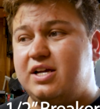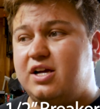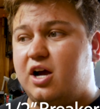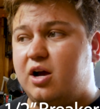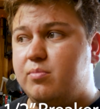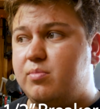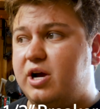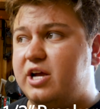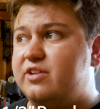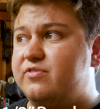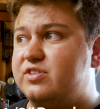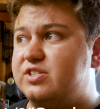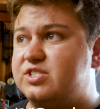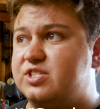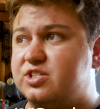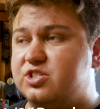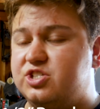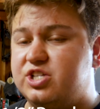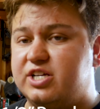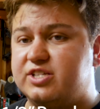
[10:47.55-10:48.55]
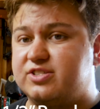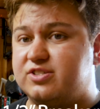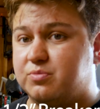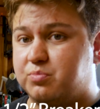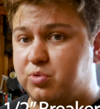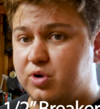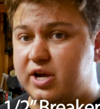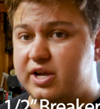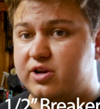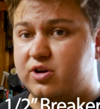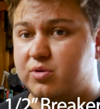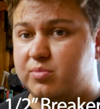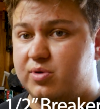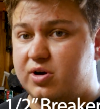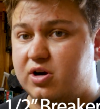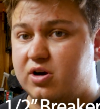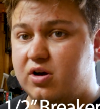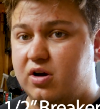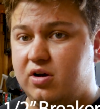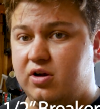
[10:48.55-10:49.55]
I might even suggest a breaker
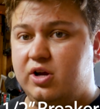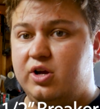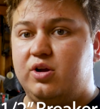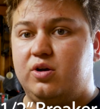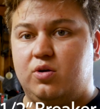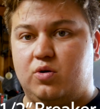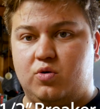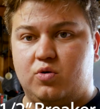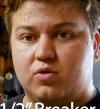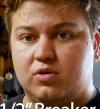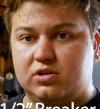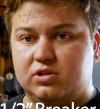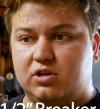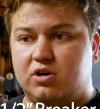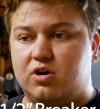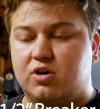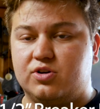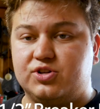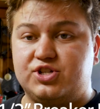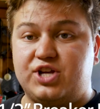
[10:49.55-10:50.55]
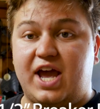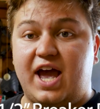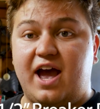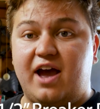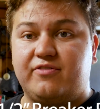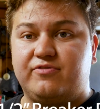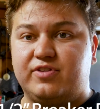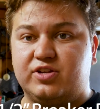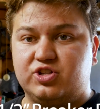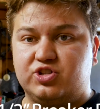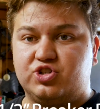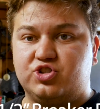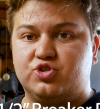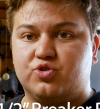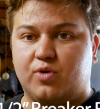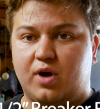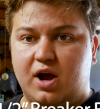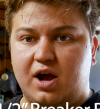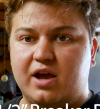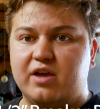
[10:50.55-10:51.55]
bar or a large half-inch
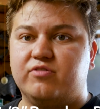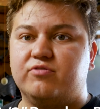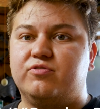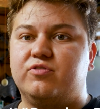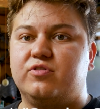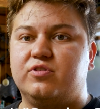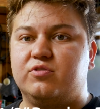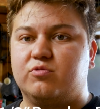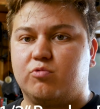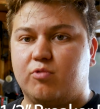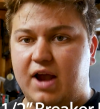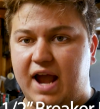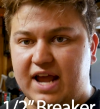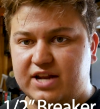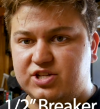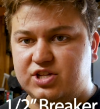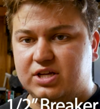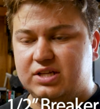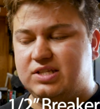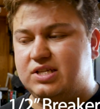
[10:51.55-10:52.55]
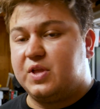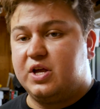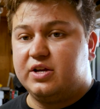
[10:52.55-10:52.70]
drive ratchet.